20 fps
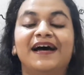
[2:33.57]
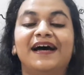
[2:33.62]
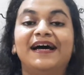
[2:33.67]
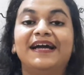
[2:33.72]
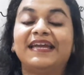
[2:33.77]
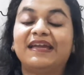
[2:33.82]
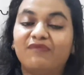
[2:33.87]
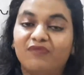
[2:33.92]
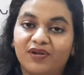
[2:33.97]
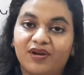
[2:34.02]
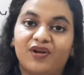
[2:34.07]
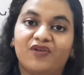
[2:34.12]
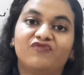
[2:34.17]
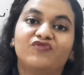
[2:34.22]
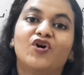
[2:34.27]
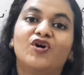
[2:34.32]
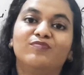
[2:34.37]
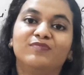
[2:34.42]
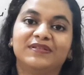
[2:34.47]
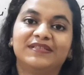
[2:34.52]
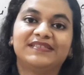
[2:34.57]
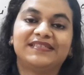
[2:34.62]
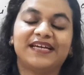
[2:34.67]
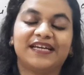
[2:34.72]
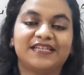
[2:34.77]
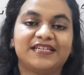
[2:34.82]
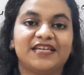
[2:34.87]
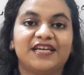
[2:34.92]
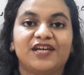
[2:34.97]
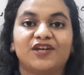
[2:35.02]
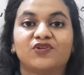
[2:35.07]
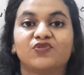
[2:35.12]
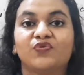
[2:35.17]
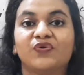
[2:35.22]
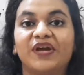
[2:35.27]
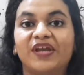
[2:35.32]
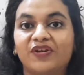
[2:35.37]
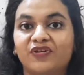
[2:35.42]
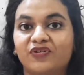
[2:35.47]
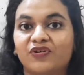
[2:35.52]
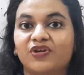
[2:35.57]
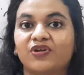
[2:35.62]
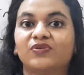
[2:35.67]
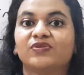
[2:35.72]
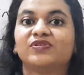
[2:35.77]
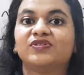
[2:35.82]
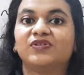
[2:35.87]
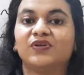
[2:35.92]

even in a formal setting, to introduce